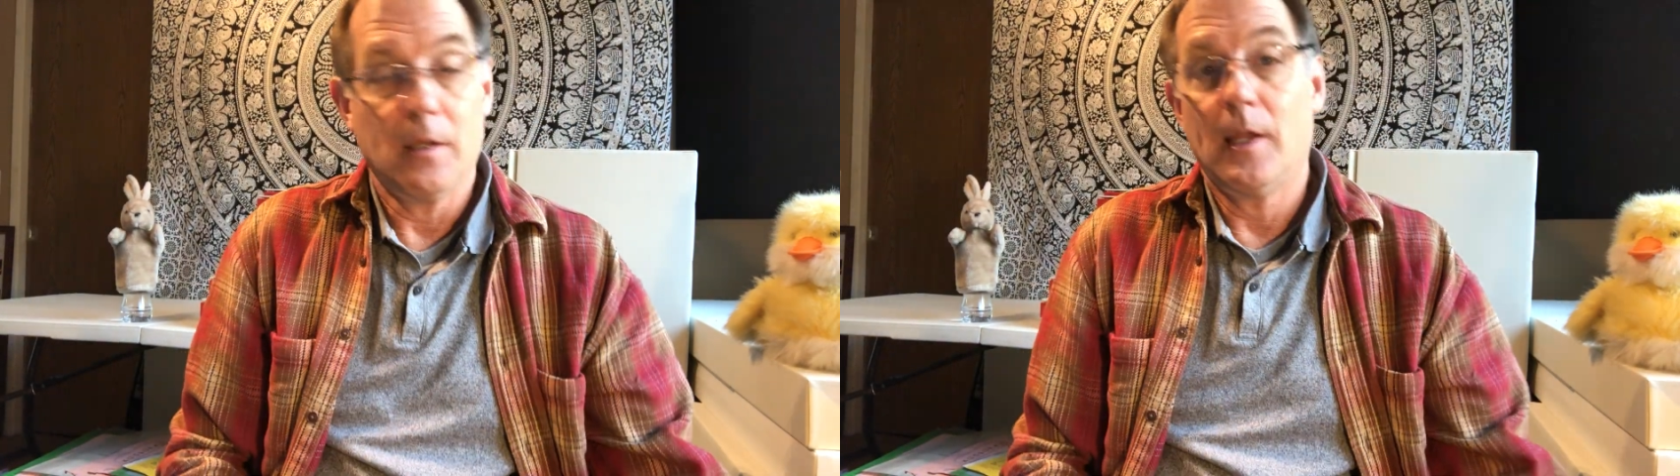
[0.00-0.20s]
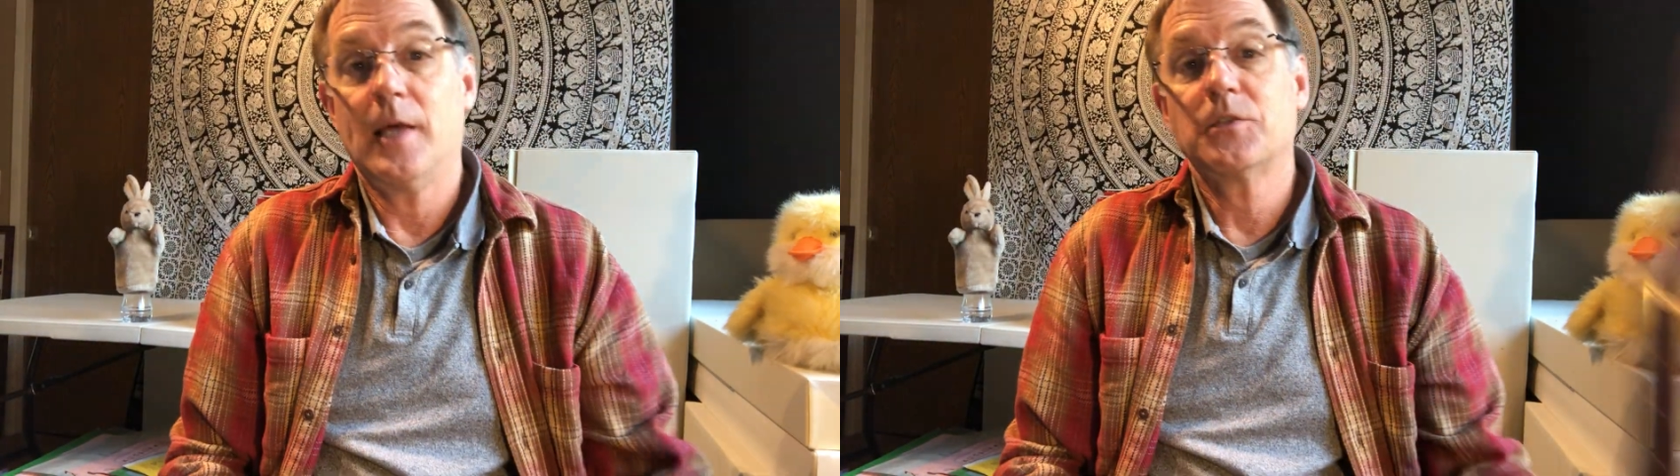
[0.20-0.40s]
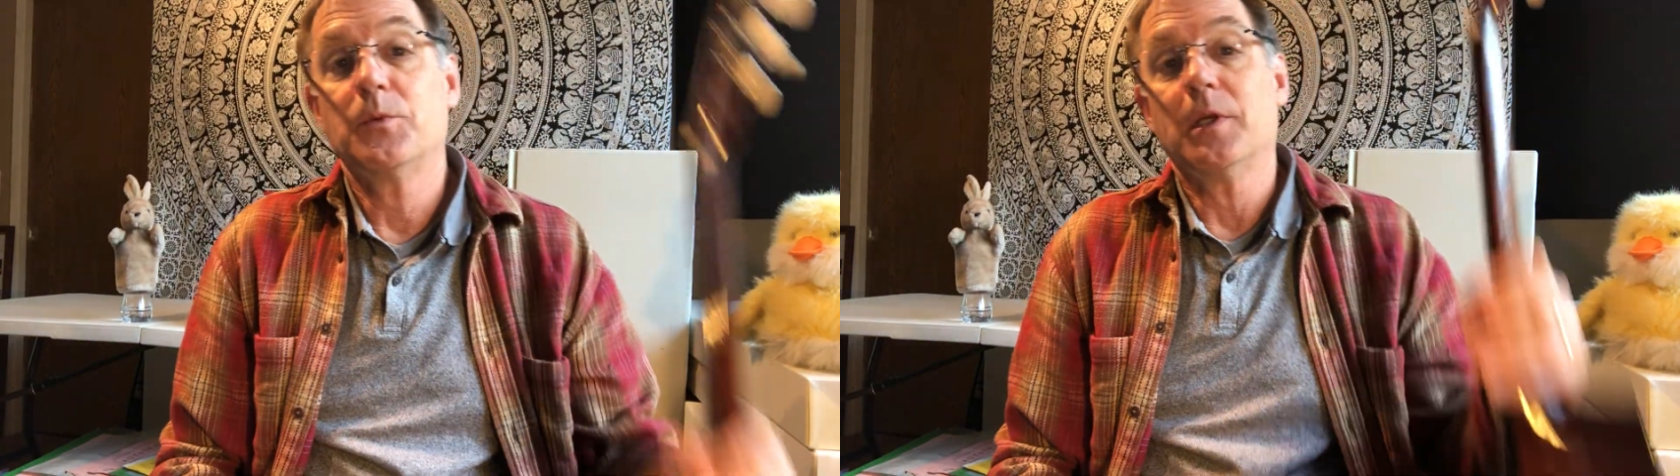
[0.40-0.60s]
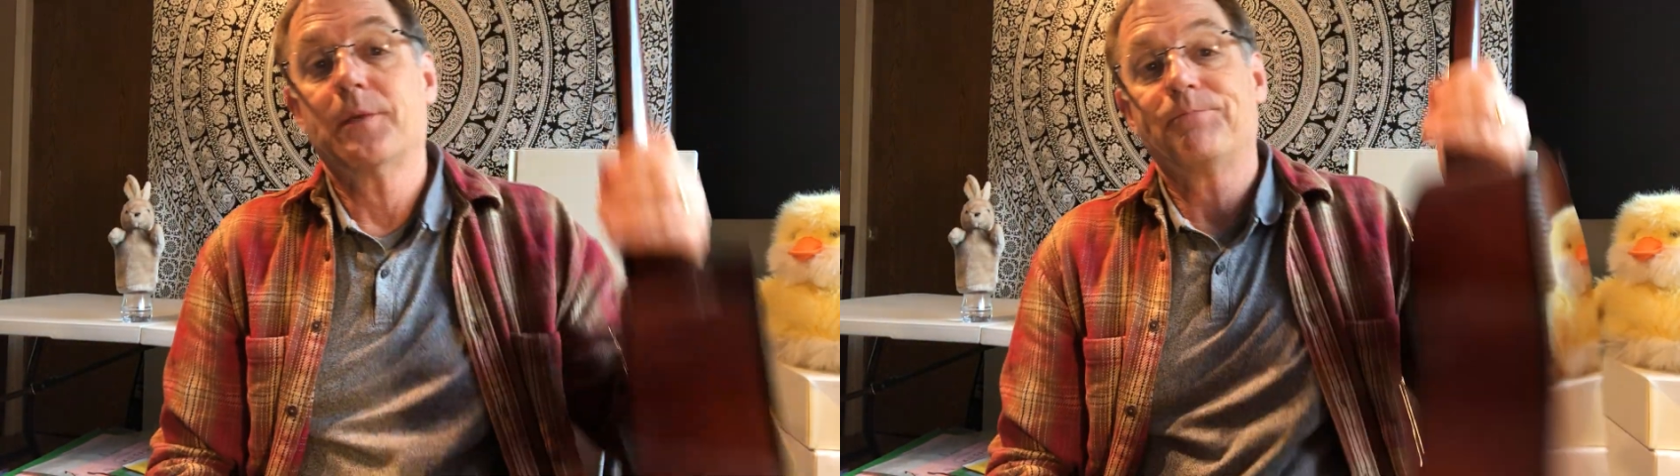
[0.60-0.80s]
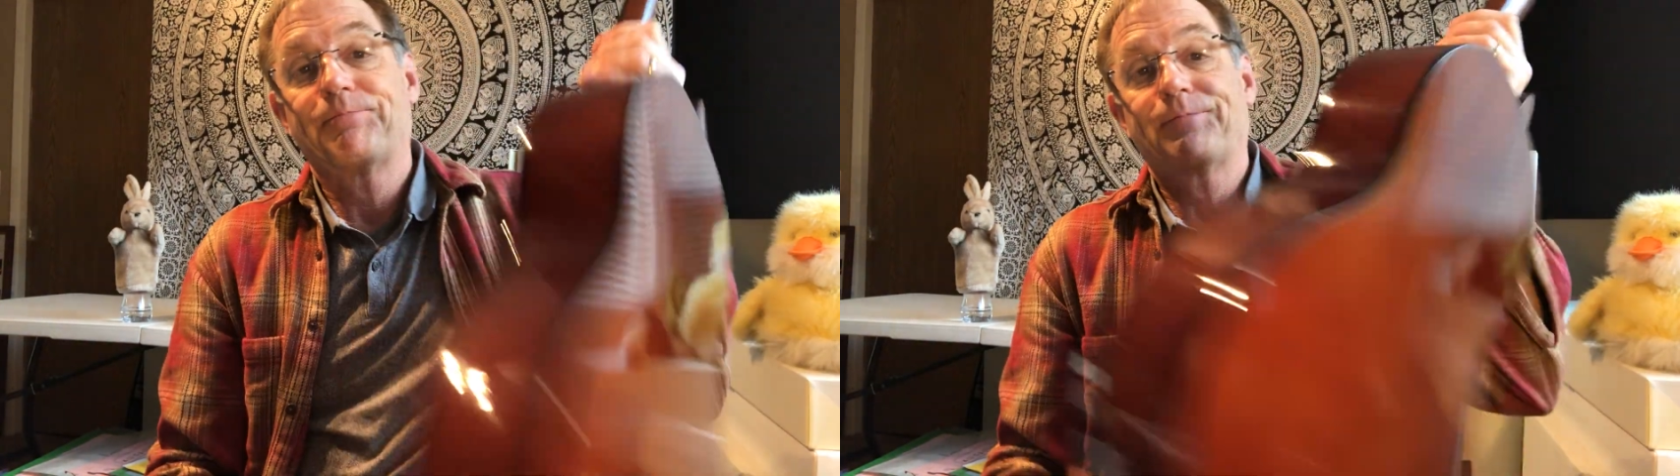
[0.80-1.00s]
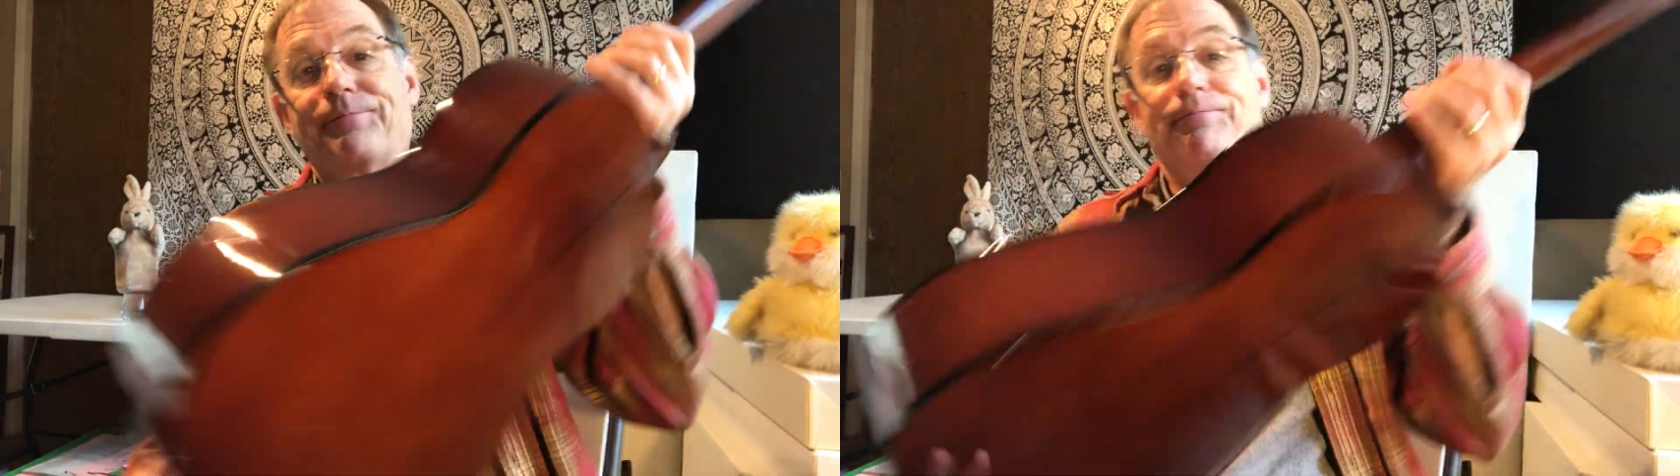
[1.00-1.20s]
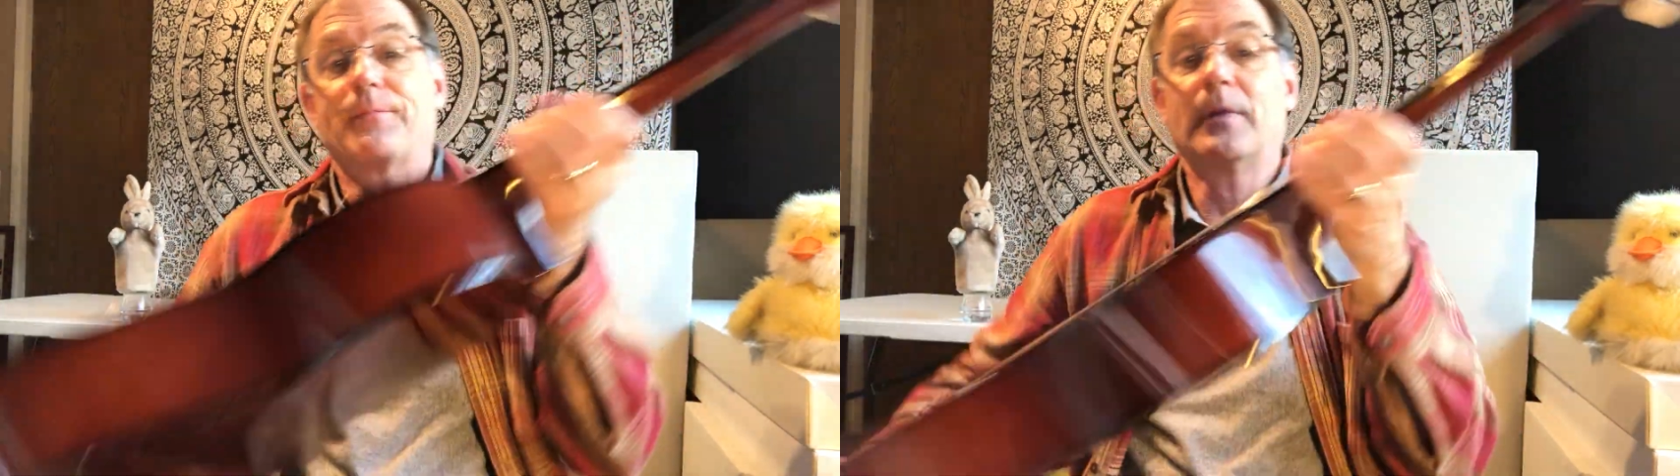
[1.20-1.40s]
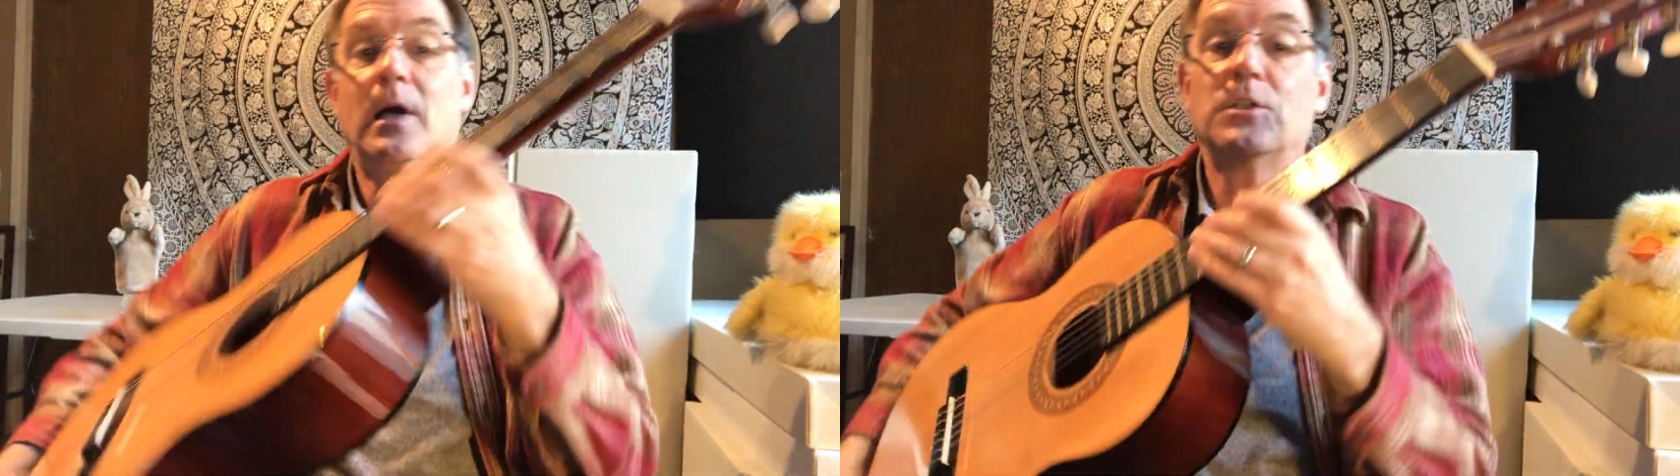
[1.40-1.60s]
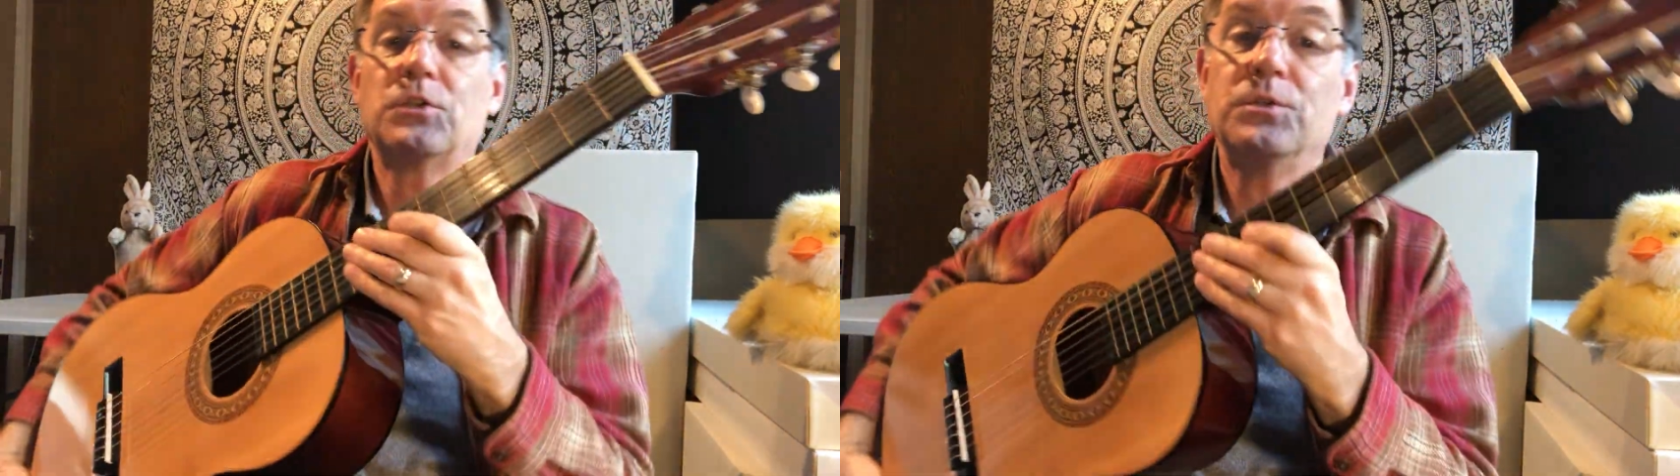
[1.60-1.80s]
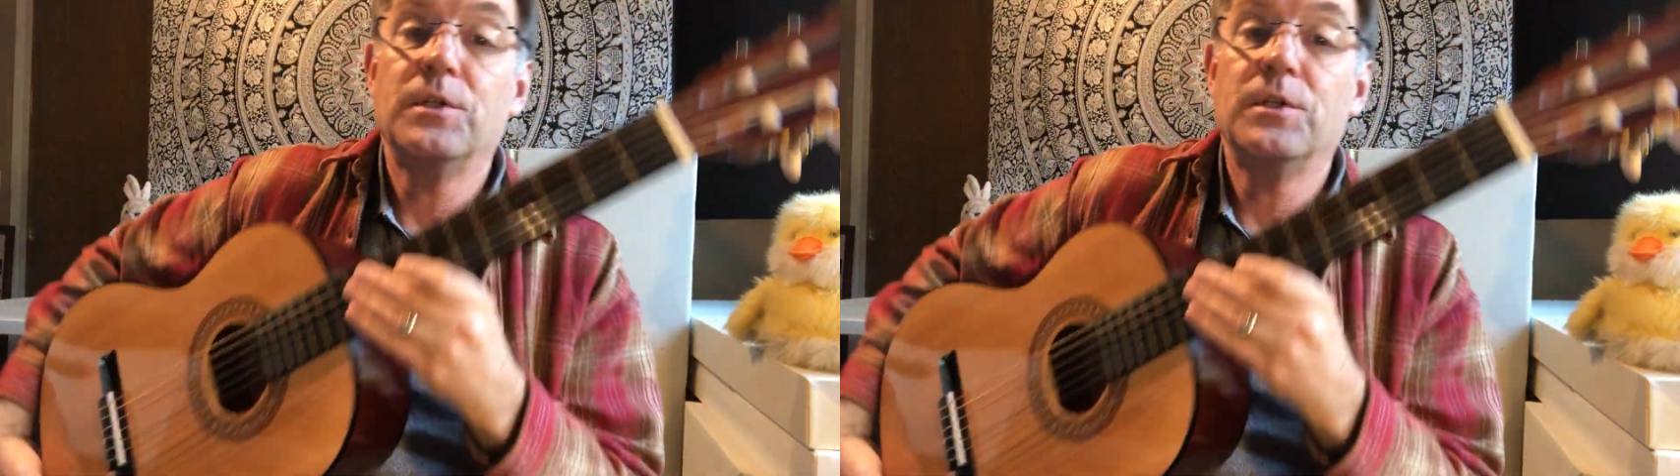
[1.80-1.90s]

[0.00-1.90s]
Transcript: Last week, I showed you